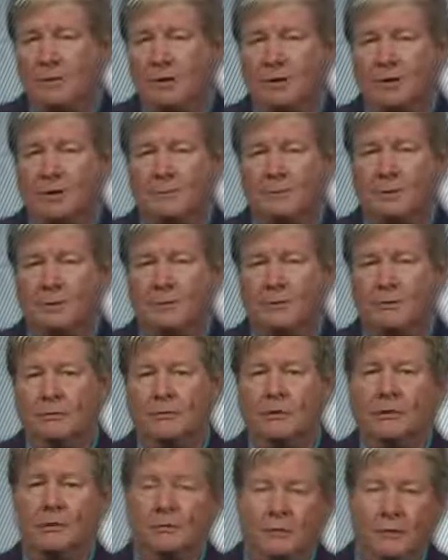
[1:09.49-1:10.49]
want to get
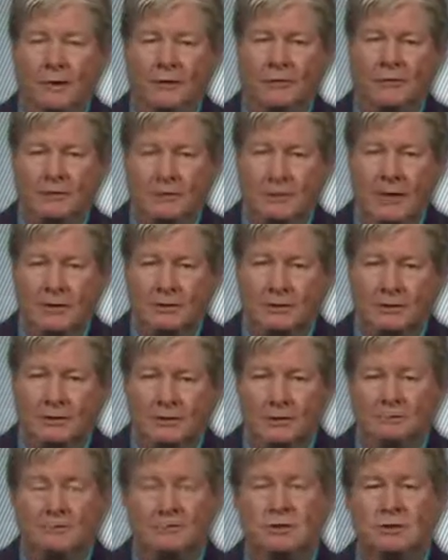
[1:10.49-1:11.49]
burned, don't play with
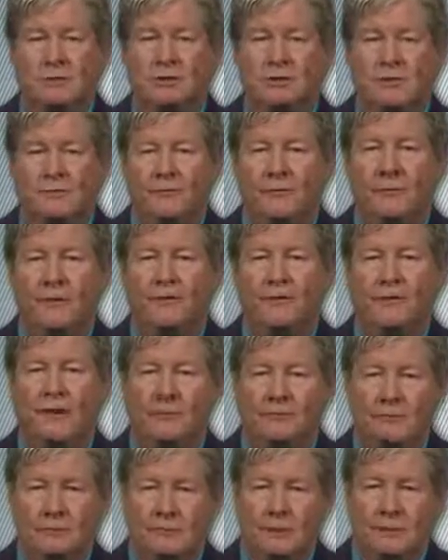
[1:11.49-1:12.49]
matches. Just avoid
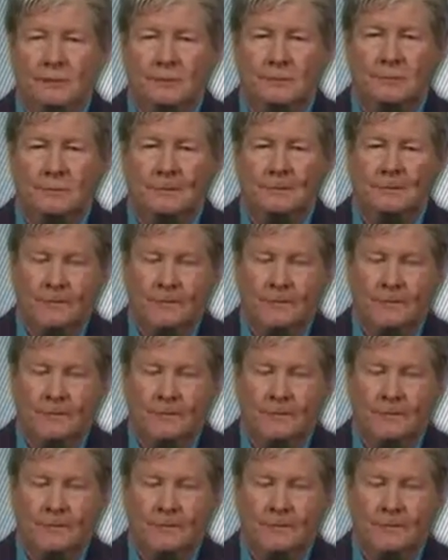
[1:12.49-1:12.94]
that risk.